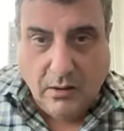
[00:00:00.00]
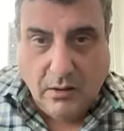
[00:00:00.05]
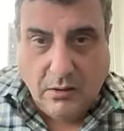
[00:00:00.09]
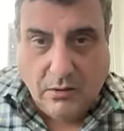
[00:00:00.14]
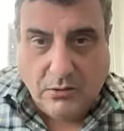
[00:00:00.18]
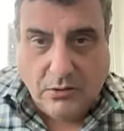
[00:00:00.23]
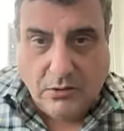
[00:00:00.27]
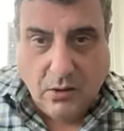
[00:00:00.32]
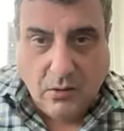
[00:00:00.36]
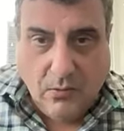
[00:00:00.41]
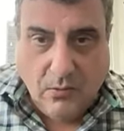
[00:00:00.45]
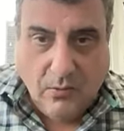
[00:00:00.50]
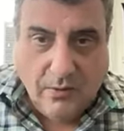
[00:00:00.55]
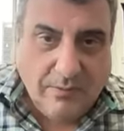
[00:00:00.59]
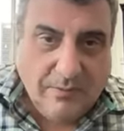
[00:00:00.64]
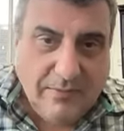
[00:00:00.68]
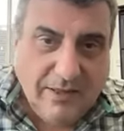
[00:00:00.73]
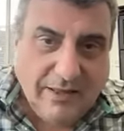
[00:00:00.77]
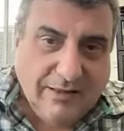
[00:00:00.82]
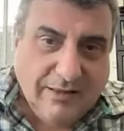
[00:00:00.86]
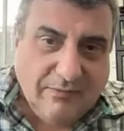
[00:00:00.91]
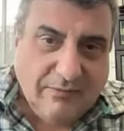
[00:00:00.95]
So, let
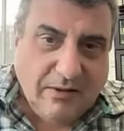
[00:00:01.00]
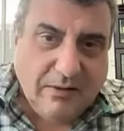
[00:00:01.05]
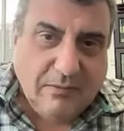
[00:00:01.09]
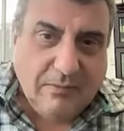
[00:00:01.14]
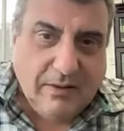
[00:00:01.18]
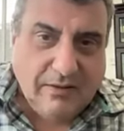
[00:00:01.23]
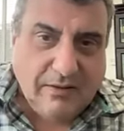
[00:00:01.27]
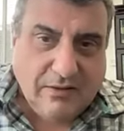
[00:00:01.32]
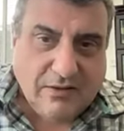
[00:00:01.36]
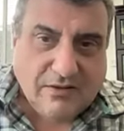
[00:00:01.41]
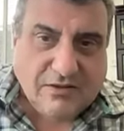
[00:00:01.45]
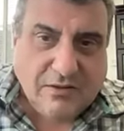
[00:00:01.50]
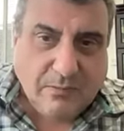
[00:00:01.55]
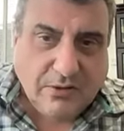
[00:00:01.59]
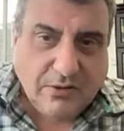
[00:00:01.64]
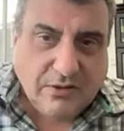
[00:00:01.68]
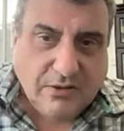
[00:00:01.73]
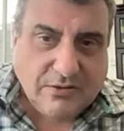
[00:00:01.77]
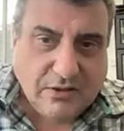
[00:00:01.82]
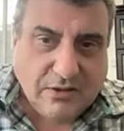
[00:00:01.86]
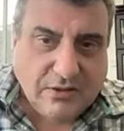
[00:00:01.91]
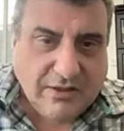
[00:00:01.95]
me give you the
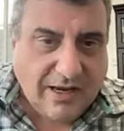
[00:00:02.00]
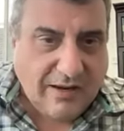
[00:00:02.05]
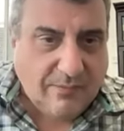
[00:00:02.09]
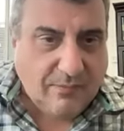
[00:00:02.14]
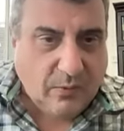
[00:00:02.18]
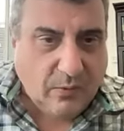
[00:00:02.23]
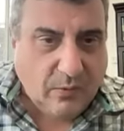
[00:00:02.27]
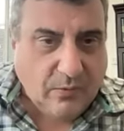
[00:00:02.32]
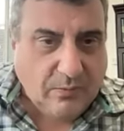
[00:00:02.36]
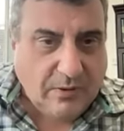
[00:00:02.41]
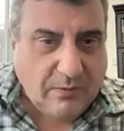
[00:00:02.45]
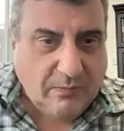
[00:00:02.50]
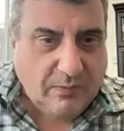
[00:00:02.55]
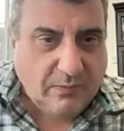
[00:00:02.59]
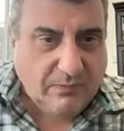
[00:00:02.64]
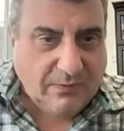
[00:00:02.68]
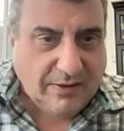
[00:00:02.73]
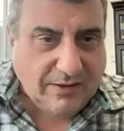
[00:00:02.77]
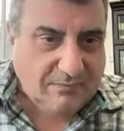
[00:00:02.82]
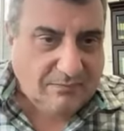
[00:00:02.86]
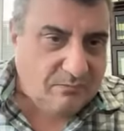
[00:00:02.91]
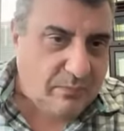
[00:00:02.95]
simplest example would be
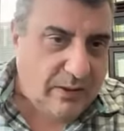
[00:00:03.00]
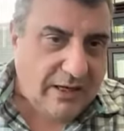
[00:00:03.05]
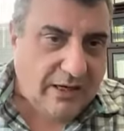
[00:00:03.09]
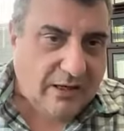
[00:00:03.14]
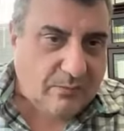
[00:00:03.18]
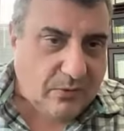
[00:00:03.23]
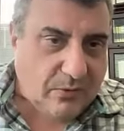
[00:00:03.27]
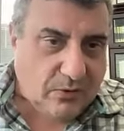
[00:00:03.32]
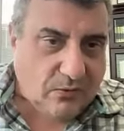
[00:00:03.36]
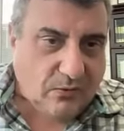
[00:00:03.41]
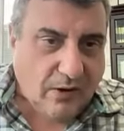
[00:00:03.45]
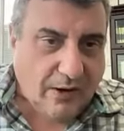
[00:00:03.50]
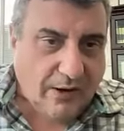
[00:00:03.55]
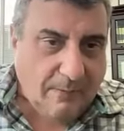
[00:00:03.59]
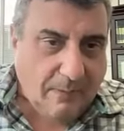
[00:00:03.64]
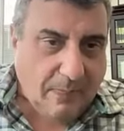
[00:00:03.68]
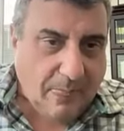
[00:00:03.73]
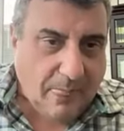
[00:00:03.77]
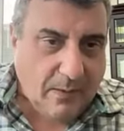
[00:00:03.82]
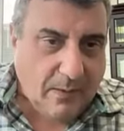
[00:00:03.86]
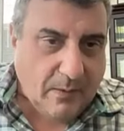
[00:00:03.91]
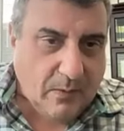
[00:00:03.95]
like peekaboo, right?
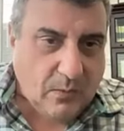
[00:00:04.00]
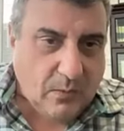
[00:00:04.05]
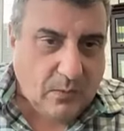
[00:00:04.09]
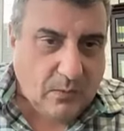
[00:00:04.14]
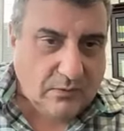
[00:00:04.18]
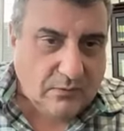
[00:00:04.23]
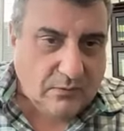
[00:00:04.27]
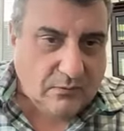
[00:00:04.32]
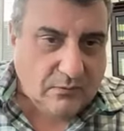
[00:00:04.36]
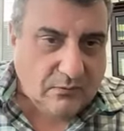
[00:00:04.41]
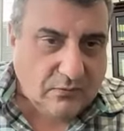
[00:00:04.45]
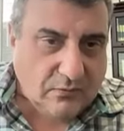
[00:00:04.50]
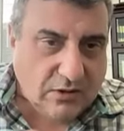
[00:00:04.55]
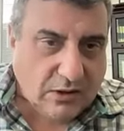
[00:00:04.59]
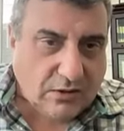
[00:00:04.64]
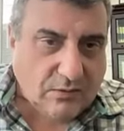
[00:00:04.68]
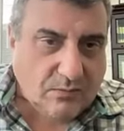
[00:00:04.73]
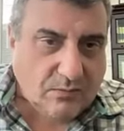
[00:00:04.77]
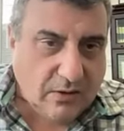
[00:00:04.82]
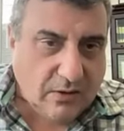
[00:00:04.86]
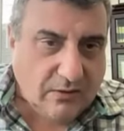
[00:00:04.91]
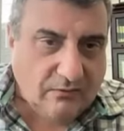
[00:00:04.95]
When
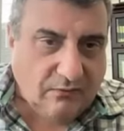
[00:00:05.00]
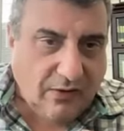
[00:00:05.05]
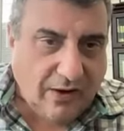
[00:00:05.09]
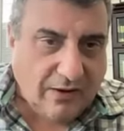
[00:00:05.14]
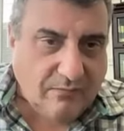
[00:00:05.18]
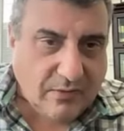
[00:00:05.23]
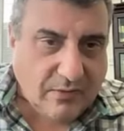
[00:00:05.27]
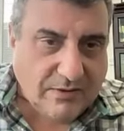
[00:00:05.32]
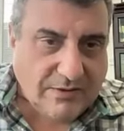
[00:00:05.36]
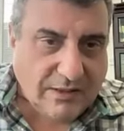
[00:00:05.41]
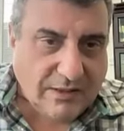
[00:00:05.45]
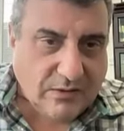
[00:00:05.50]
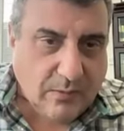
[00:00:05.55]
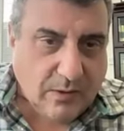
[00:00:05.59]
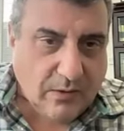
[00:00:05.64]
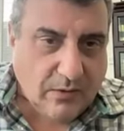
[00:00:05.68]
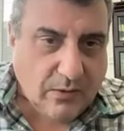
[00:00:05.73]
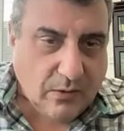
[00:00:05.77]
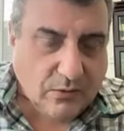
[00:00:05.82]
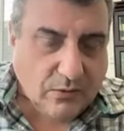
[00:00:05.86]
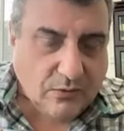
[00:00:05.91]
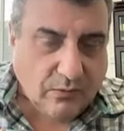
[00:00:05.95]
6 month, 5 month, 6
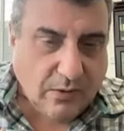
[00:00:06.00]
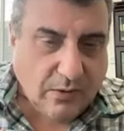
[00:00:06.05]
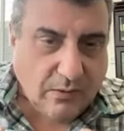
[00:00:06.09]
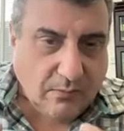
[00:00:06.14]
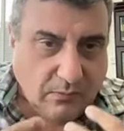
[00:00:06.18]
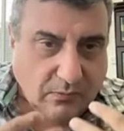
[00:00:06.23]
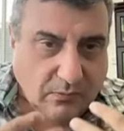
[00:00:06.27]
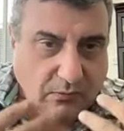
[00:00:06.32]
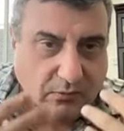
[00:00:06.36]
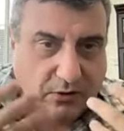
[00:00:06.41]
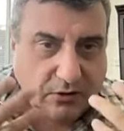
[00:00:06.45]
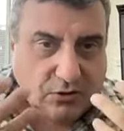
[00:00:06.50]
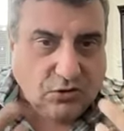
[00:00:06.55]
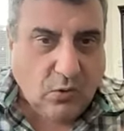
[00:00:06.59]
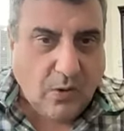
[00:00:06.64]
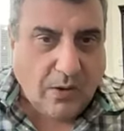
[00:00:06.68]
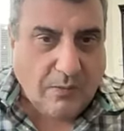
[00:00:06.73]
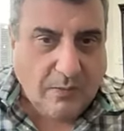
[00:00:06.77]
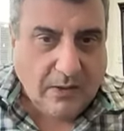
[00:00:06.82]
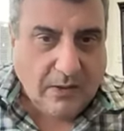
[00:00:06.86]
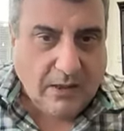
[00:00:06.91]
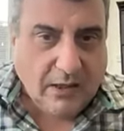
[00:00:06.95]
month olds
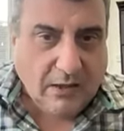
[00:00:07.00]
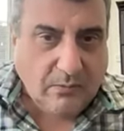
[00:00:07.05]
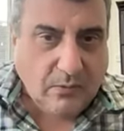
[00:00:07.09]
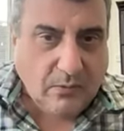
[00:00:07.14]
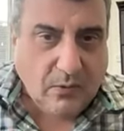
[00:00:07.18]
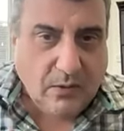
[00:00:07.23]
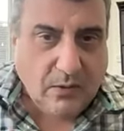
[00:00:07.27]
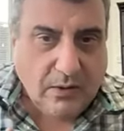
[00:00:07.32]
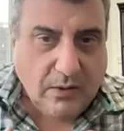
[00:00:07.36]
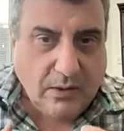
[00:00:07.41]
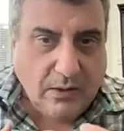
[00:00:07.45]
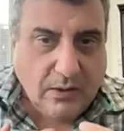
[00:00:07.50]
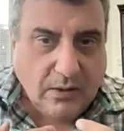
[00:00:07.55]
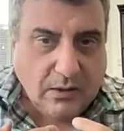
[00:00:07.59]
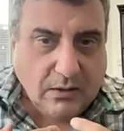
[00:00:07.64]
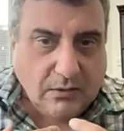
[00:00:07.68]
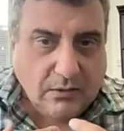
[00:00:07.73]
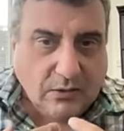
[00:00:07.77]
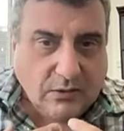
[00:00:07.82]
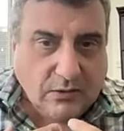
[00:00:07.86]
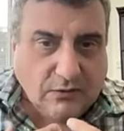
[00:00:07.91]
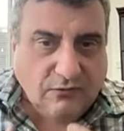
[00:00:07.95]
enjoy peekaboo,
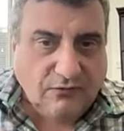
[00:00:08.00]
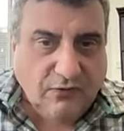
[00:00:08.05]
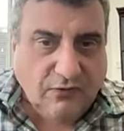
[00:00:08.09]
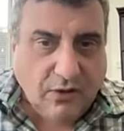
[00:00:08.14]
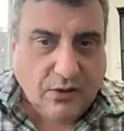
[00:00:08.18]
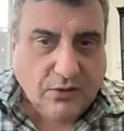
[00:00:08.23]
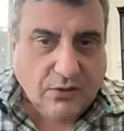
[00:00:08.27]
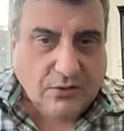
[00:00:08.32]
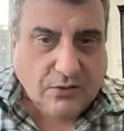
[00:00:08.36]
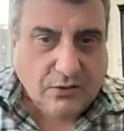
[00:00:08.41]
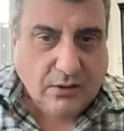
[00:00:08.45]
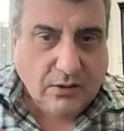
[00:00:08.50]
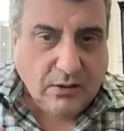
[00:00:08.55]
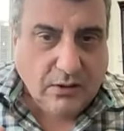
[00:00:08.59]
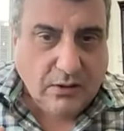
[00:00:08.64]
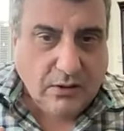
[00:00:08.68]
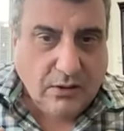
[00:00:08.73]
is because first